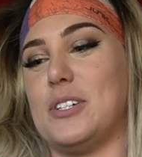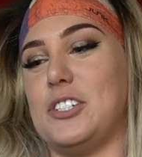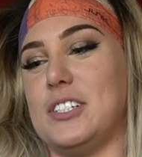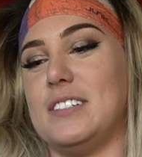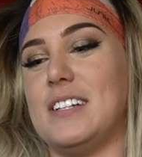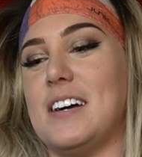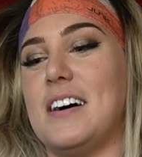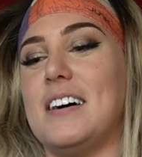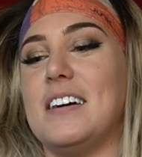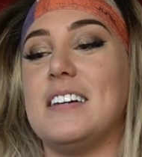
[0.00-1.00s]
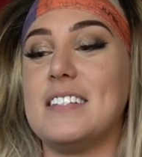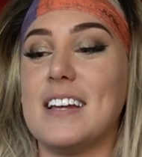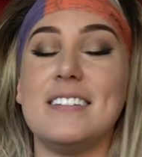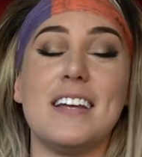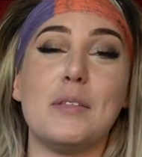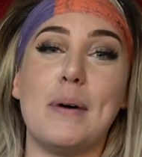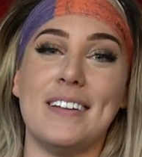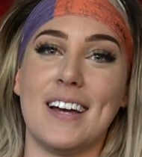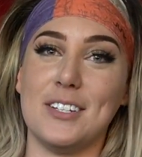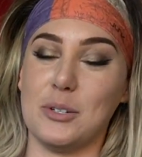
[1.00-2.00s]
question. Is that a death
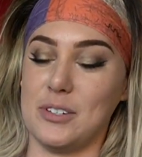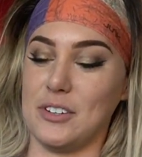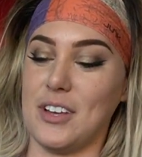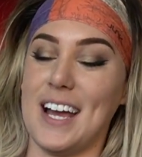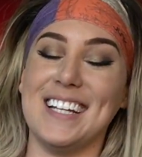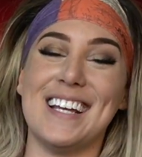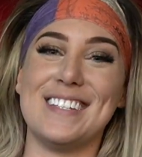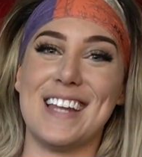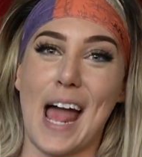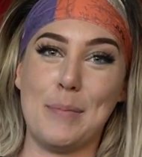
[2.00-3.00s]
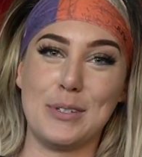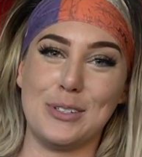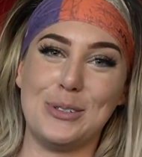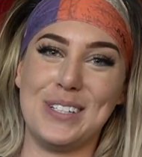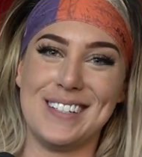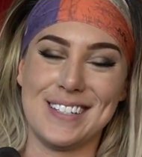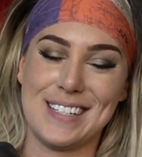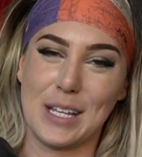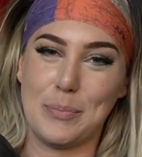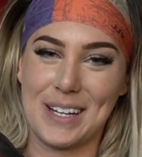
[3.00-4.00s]
tattoo on your thigh? Yes, it absolutely is a
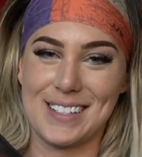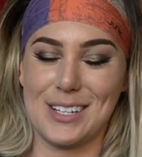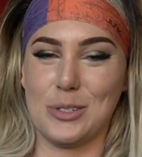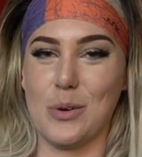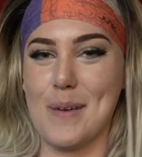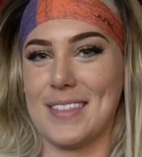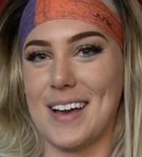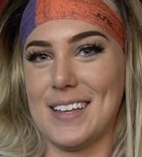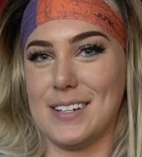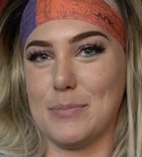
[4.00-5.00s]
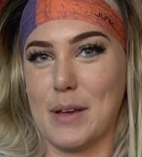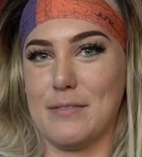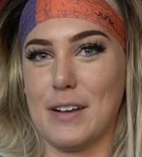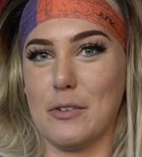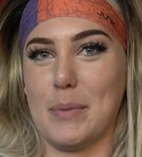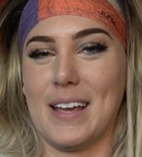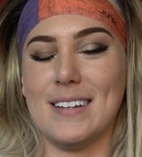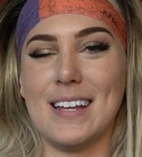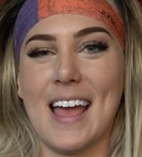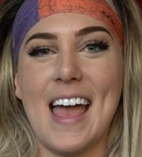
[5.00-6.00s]
deathbed tattoo on my thigh. That is my favorite
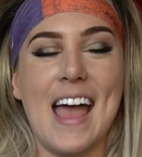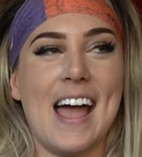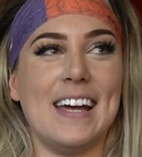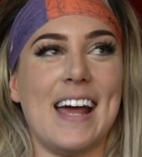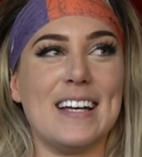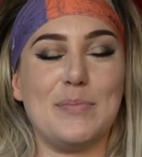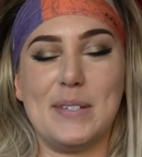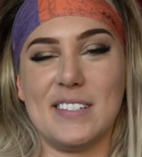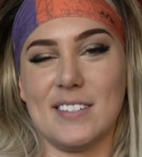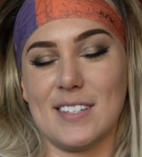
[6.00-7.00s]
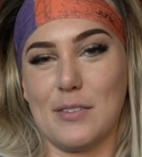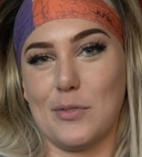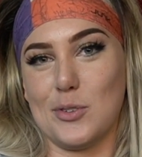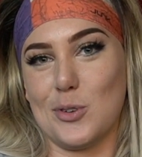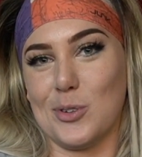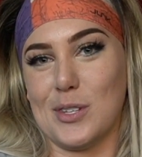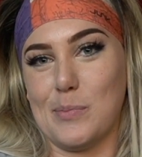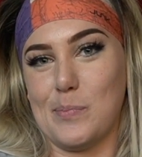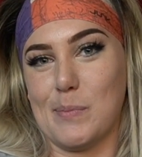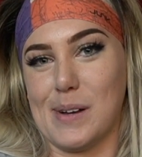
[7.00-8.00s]
band and has been since I first heard
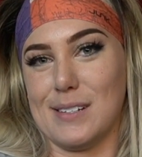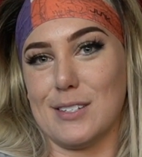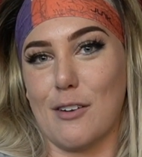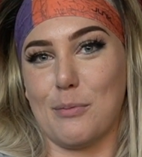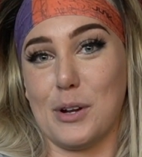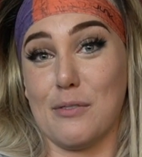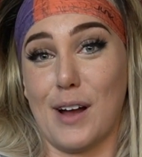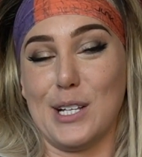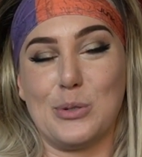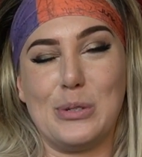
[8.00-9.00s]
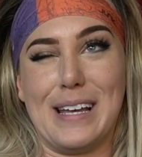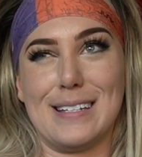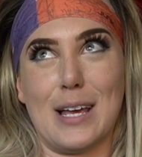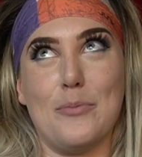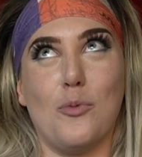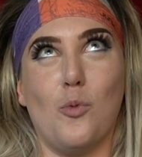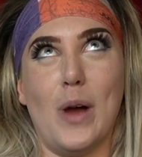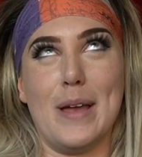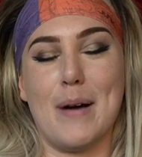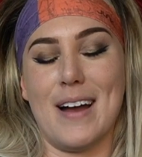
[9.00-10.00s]
them my sophomore year of high school. Yes, I'm
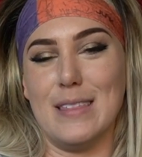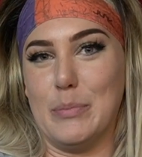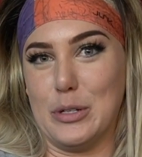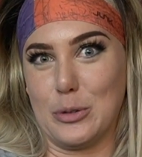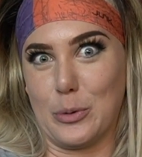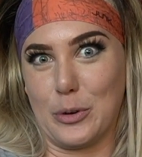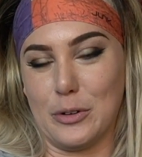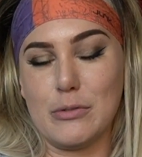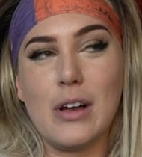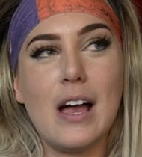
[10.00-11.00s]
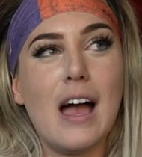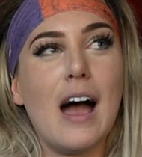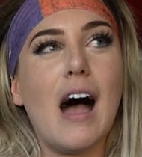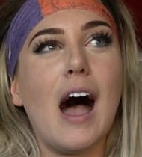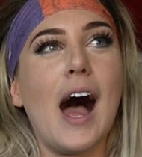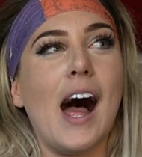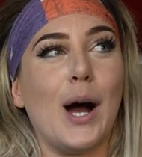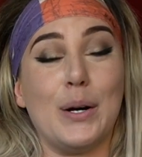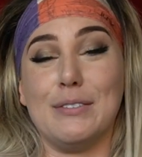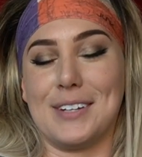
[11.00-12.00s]
way behind the musical curve.
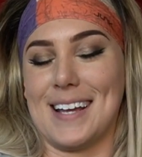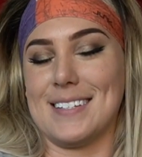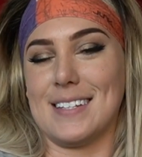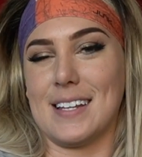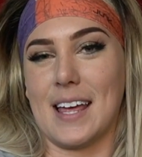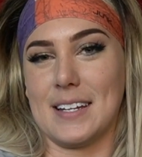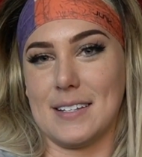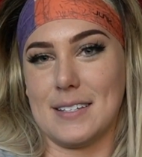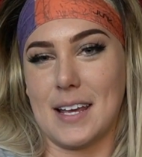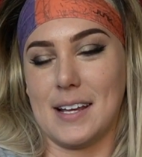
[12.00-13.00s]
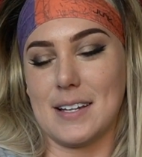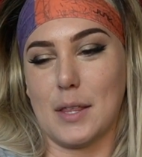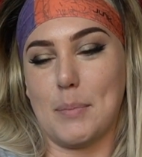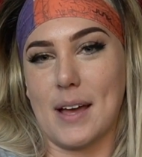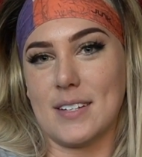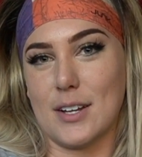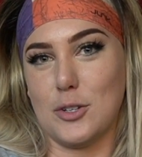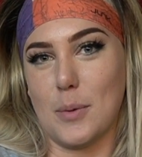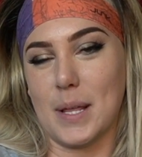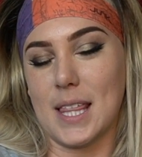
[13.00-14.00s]
However, yes, that is a deathbed
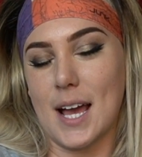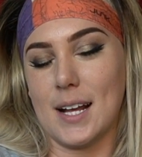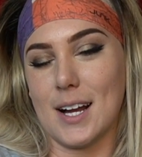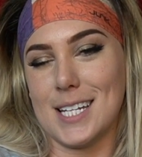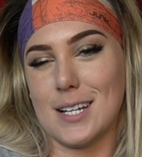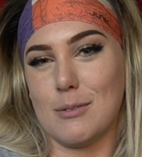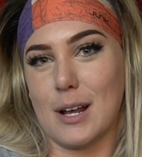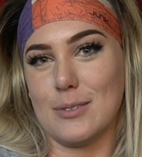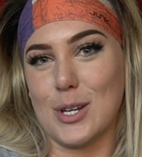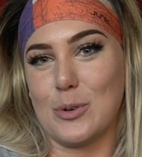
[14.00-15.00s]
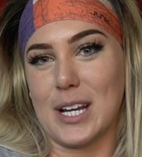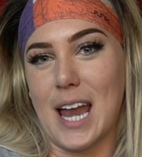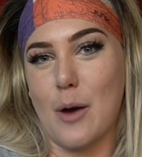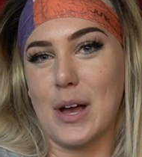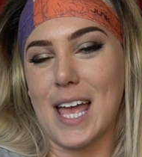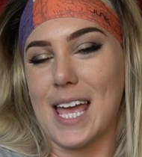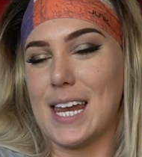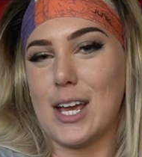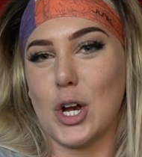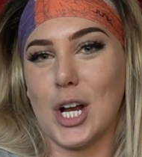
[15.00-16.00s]
tattoo on my thigh. I got it done when I was in Okinawa
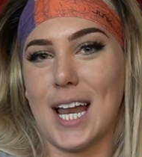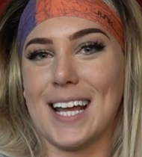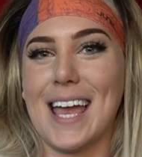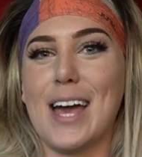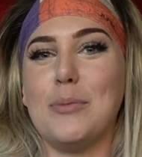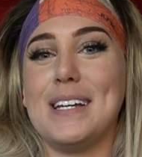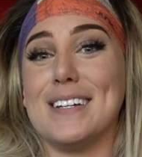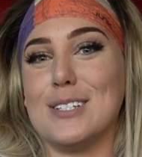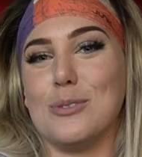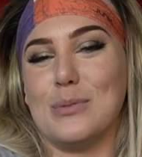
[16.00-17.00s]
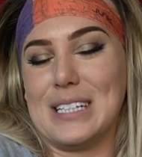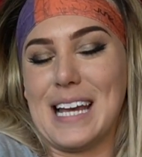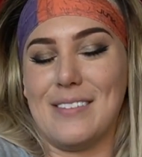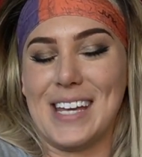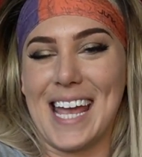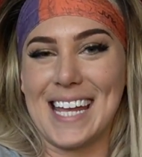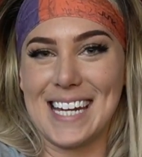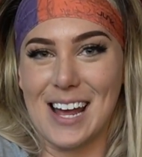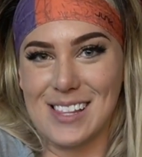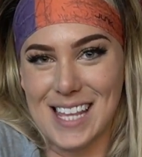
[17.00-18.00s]
and it hurt like hell because they're really heavy
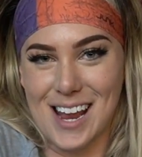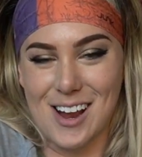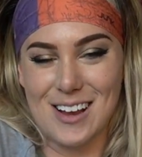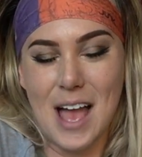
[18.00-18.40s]
handed out there.